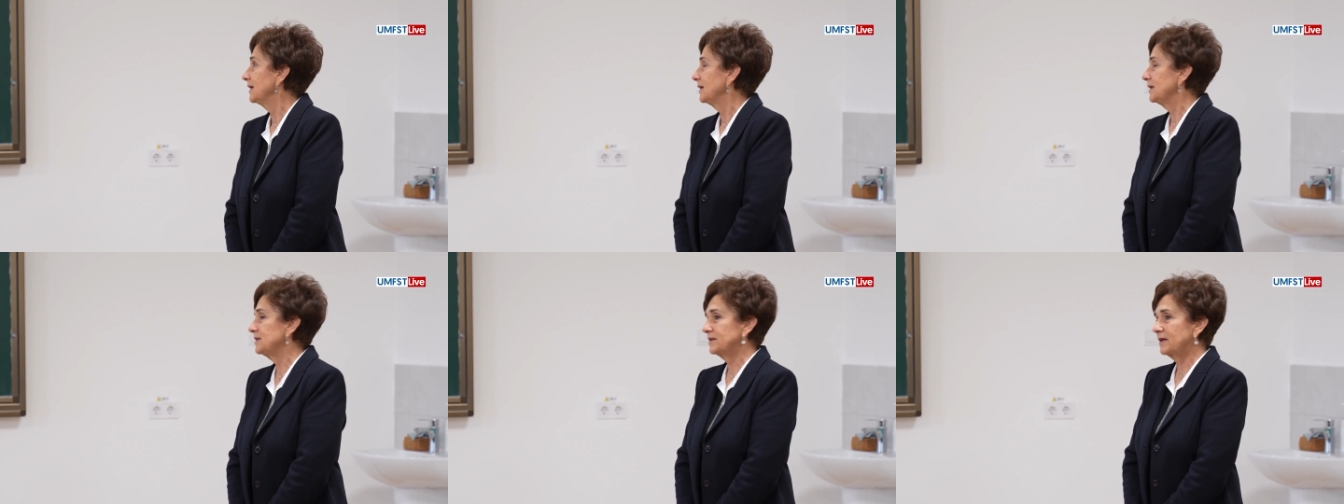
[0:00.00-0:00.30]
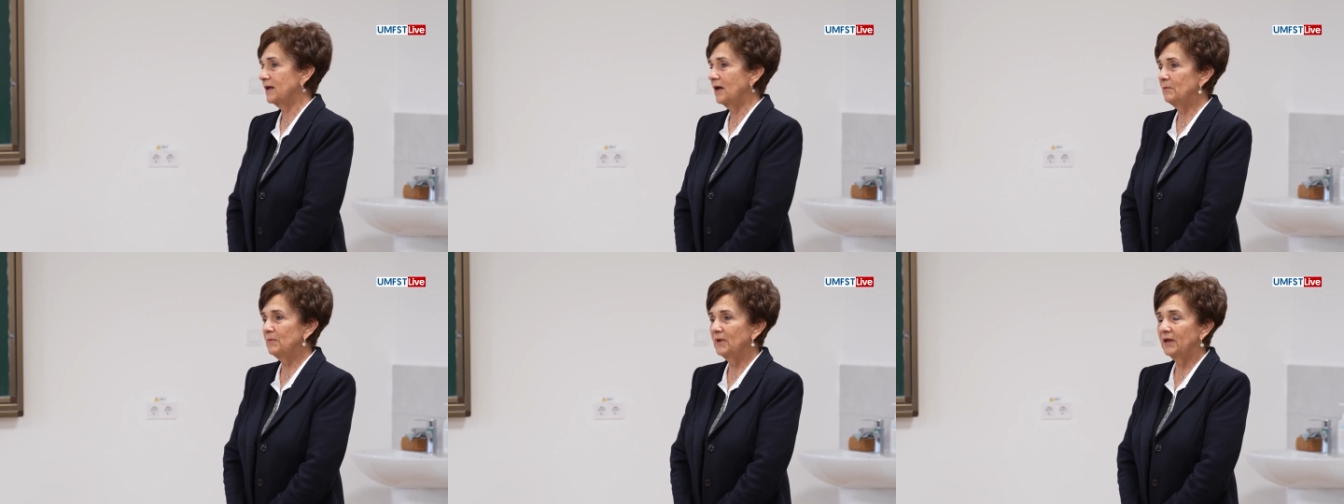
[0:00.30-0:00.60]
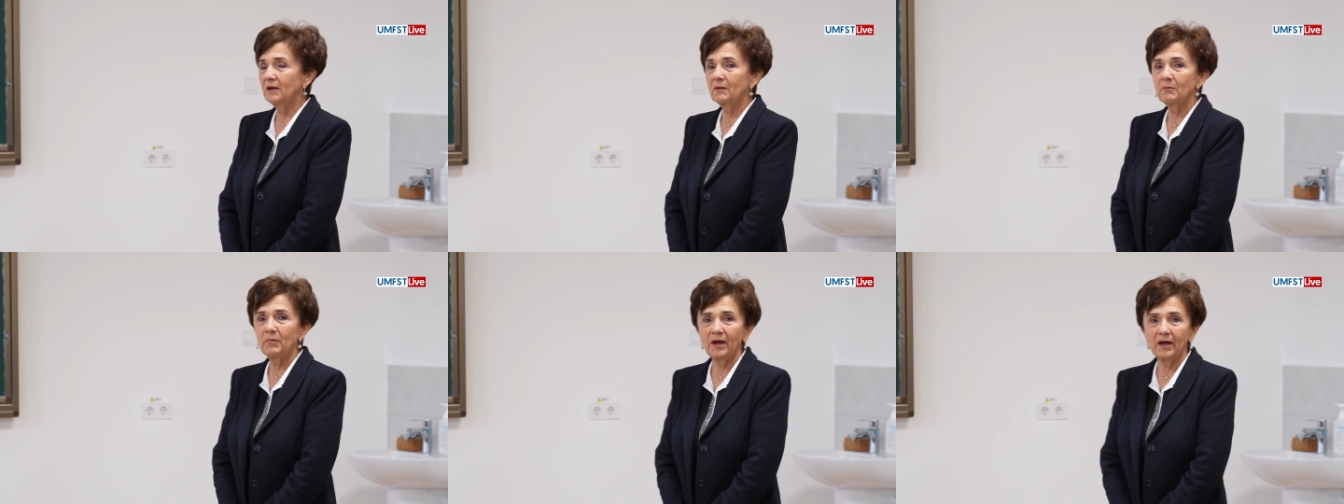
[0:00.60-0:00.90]
is
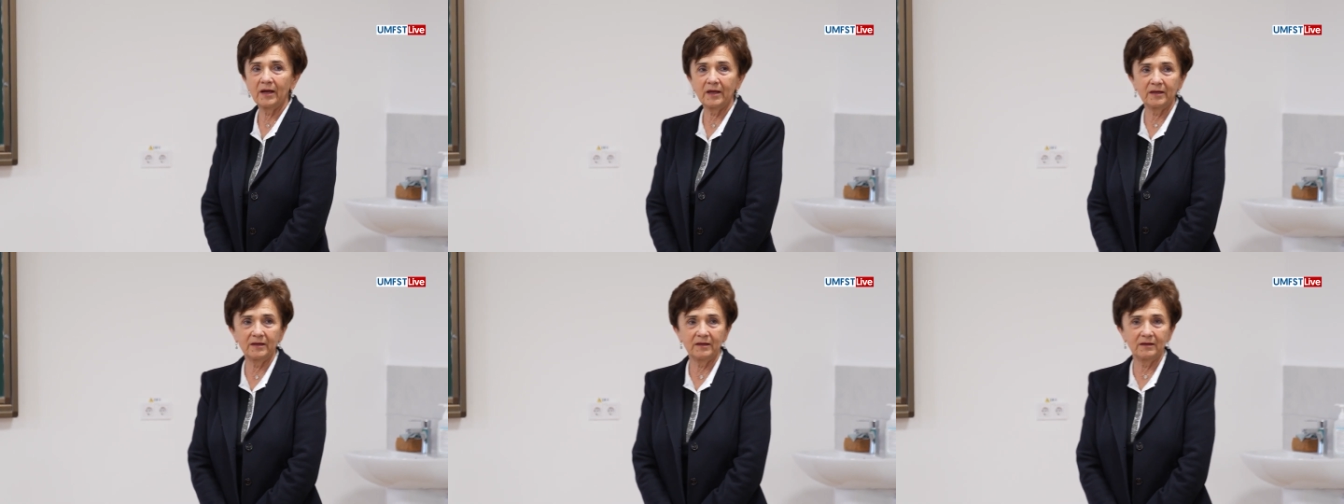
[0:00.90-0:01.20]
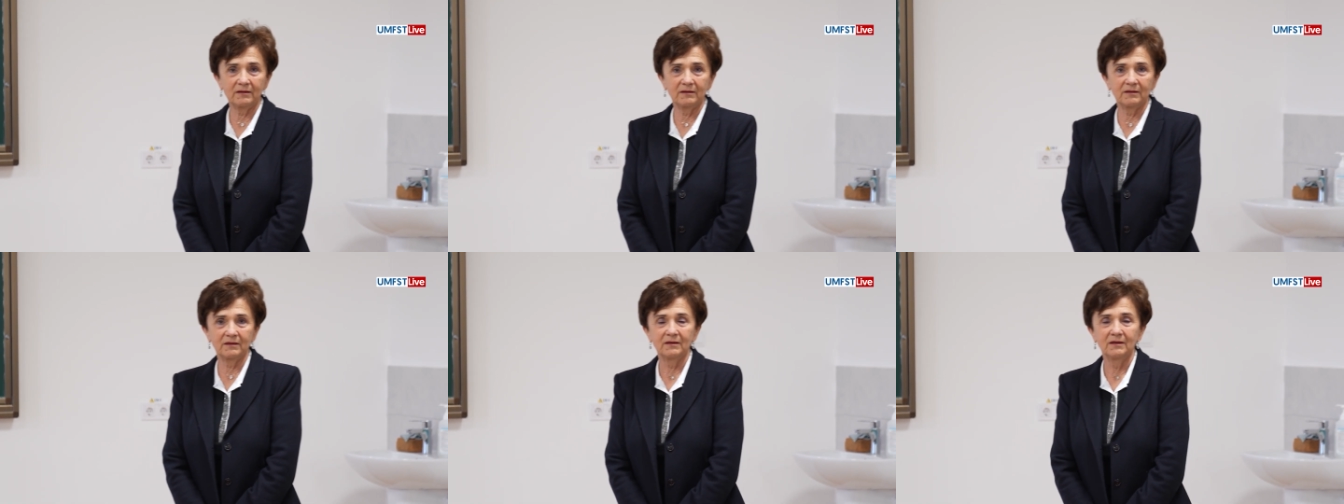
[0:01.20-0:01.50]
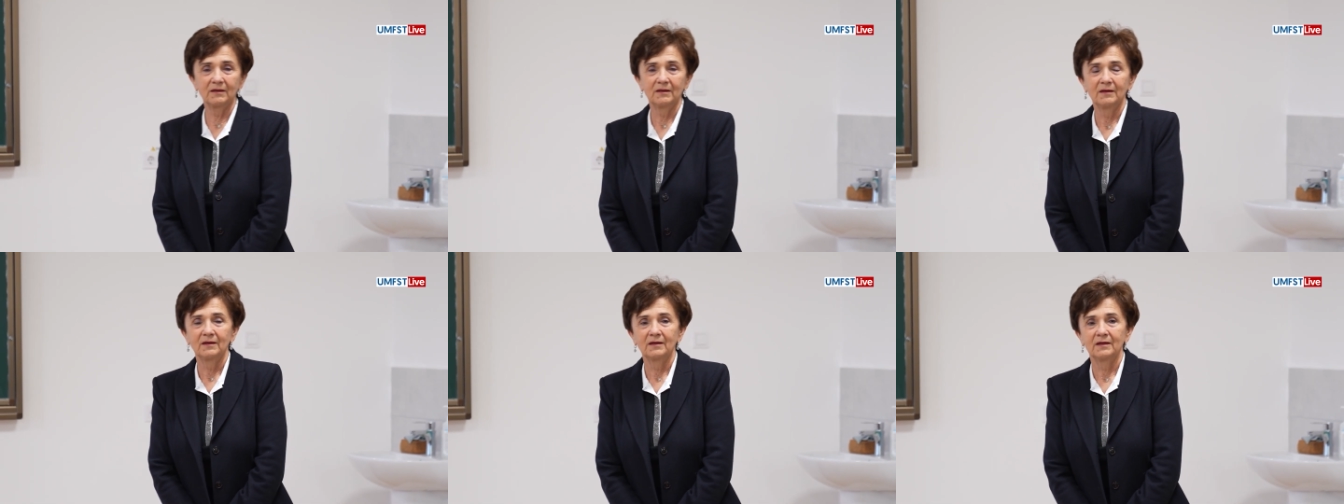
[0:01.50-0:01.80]
coming by
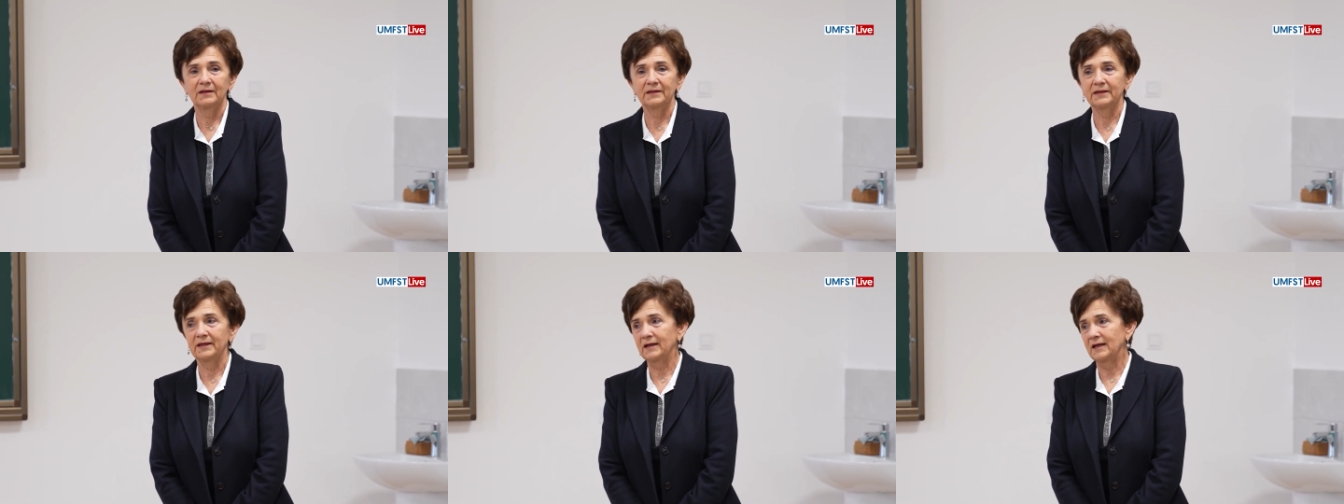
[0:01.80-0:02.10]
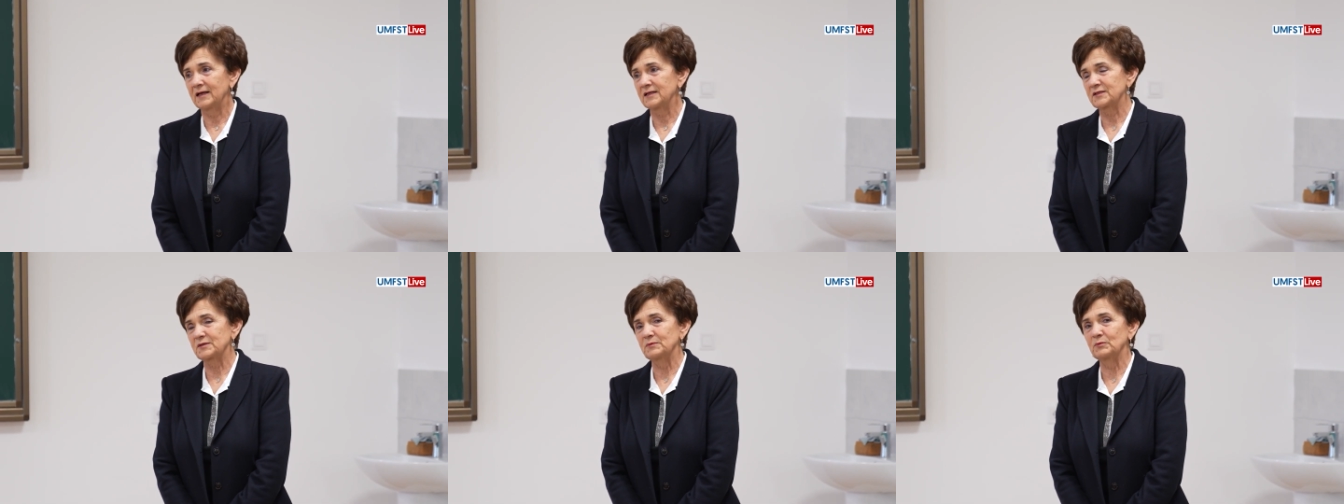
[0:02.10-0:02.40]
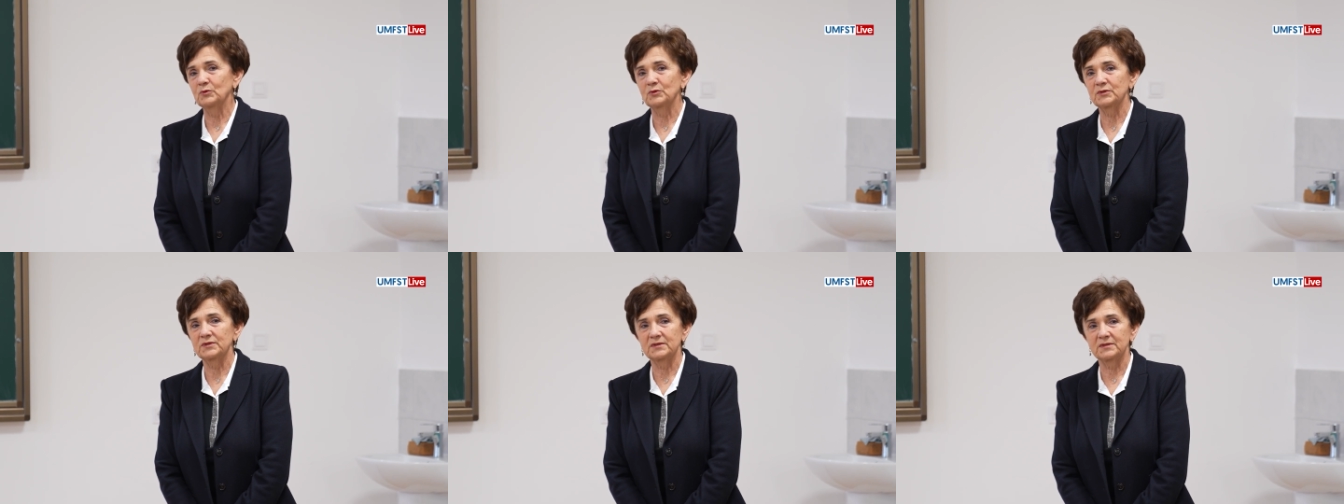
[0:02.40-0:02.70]
an
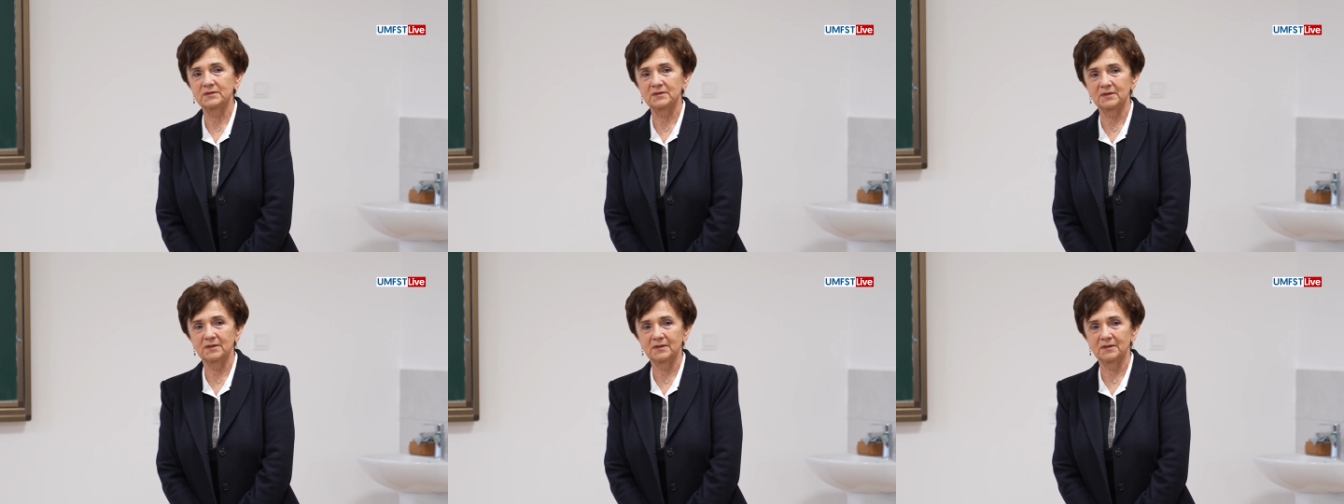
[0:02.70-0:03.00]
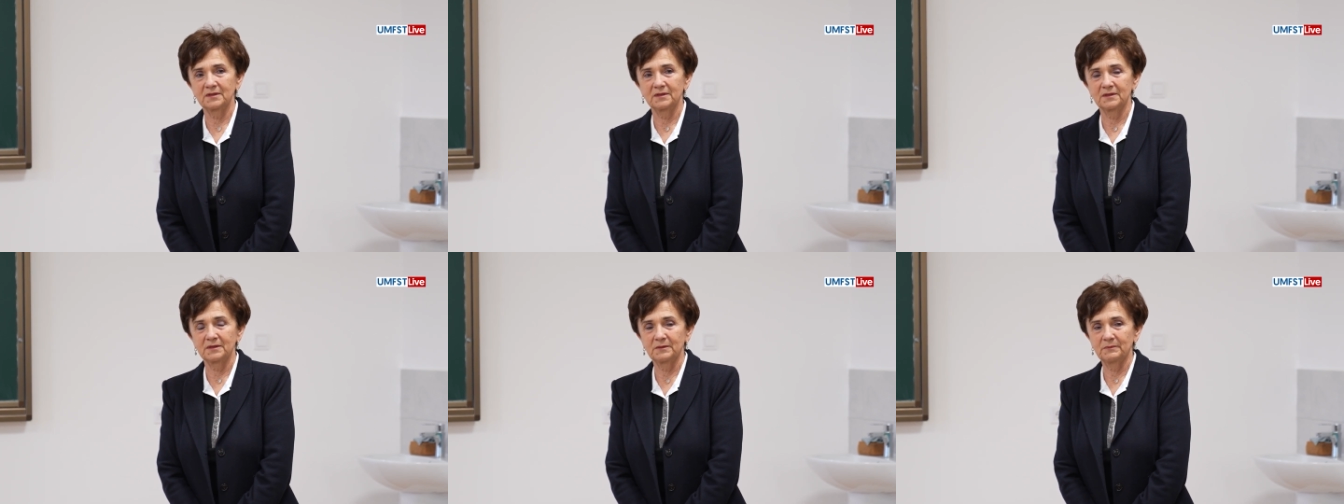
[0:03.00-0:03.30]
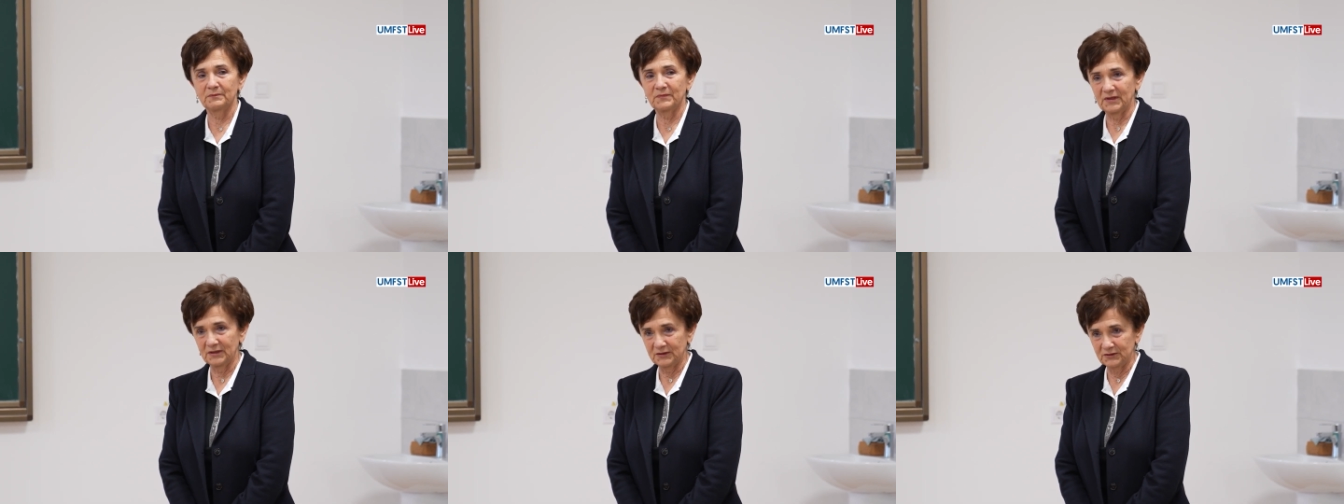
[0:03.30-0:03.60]
Erasmus
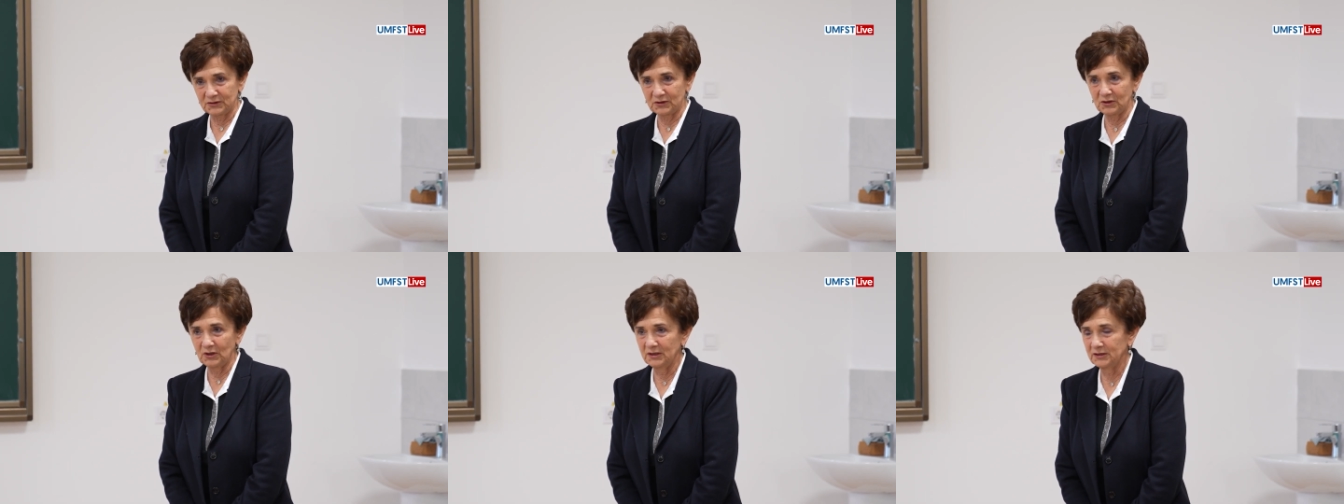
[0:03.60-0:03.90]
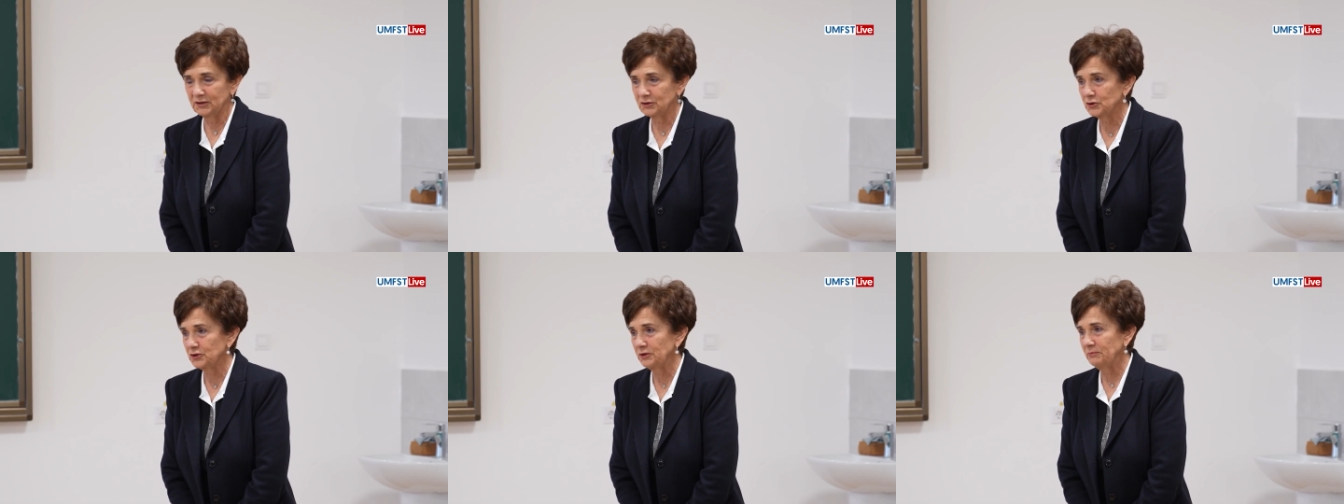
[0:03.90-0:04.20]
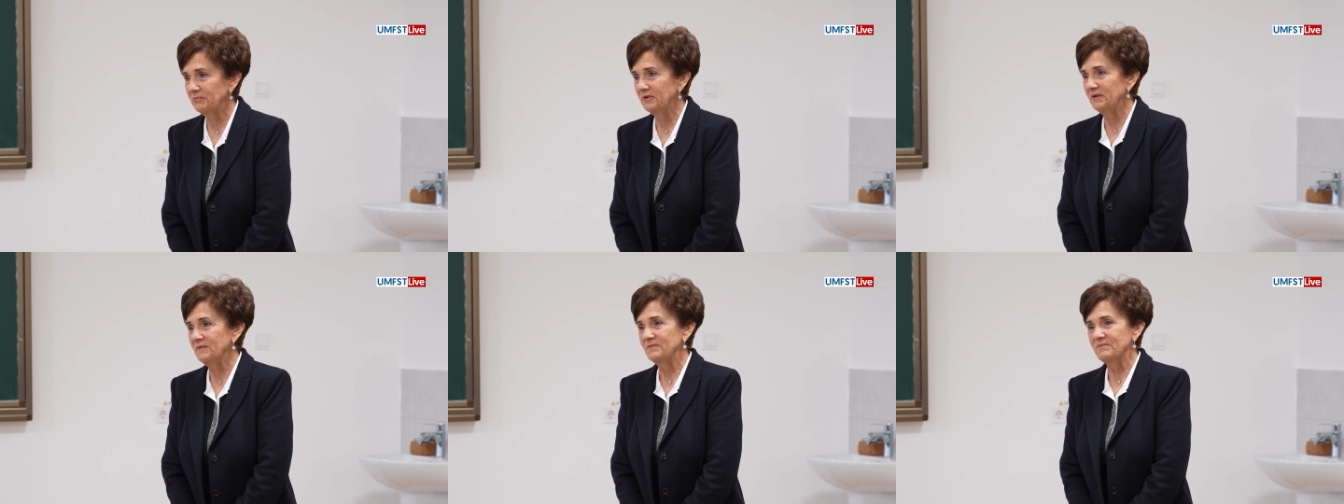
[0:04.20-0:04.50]
scholarship.